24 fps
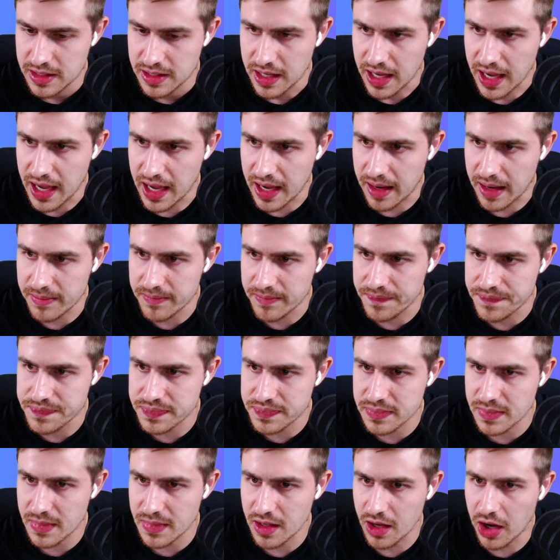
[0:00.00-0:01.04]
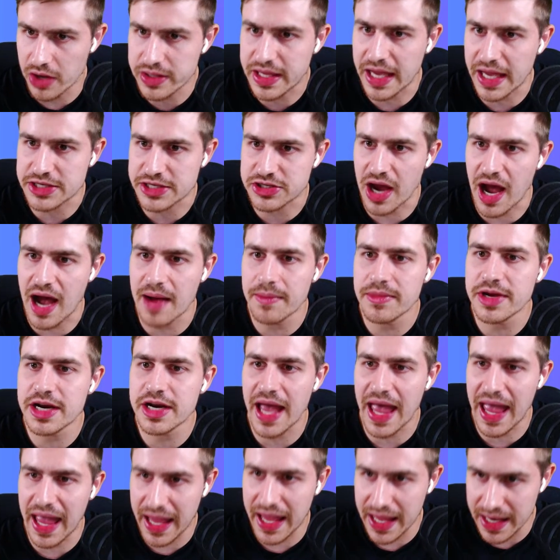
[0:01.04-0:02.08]
Okay, so I'm going
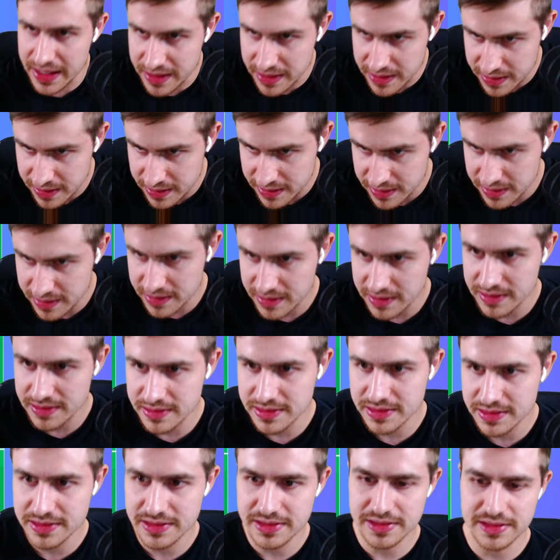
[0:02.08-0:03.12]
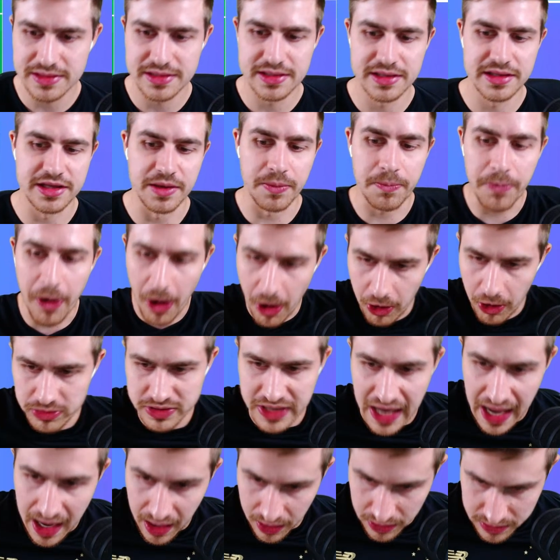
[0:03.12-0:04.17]
to end the poll
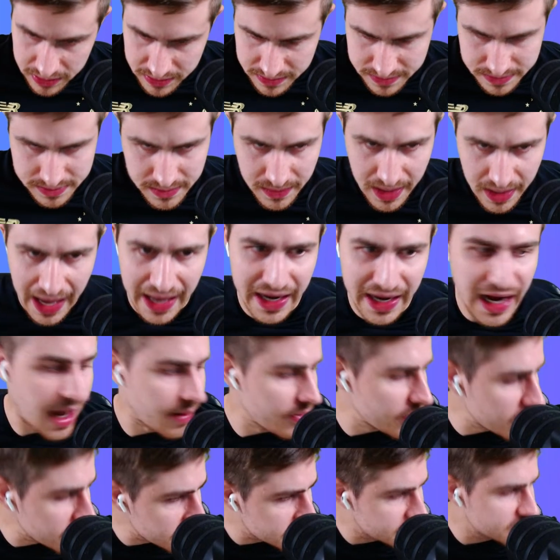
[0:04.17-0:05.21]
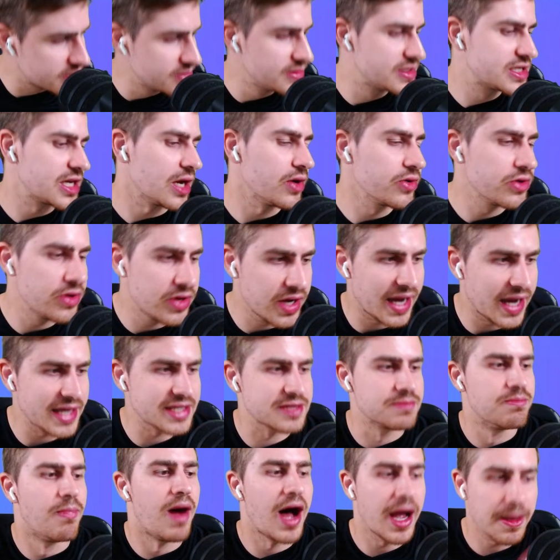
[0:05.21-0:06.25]
now, and I'm going to tell you
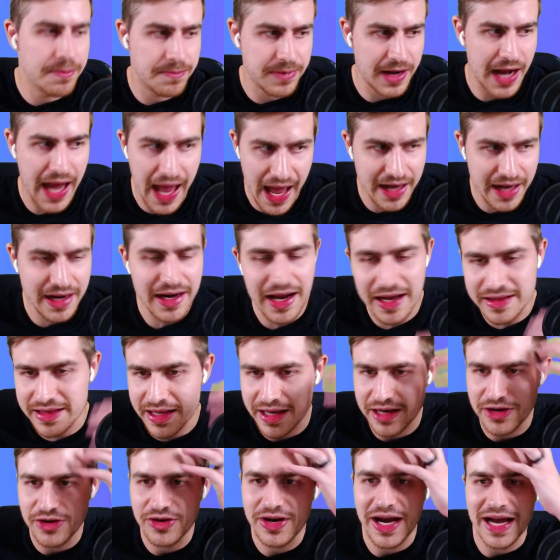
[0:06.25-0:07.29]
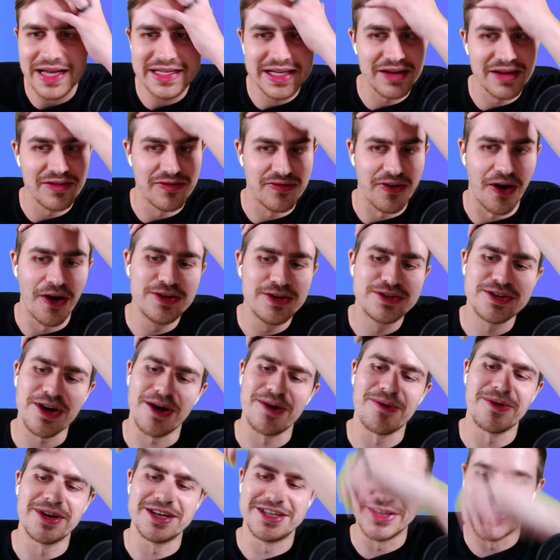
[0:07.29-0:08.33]
guys my plan, and then you guys can vote on
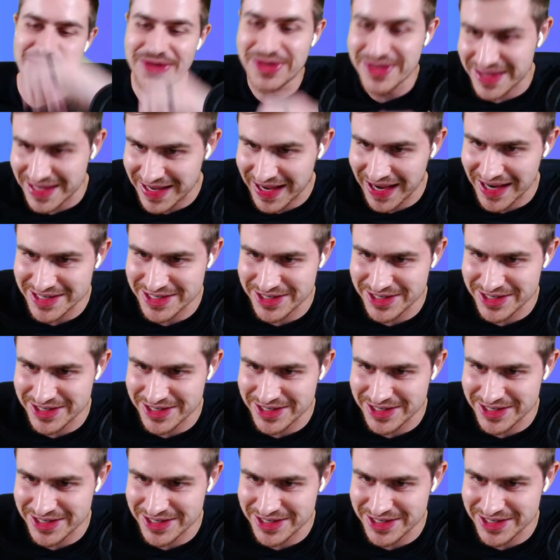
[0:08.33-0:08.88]
what you think I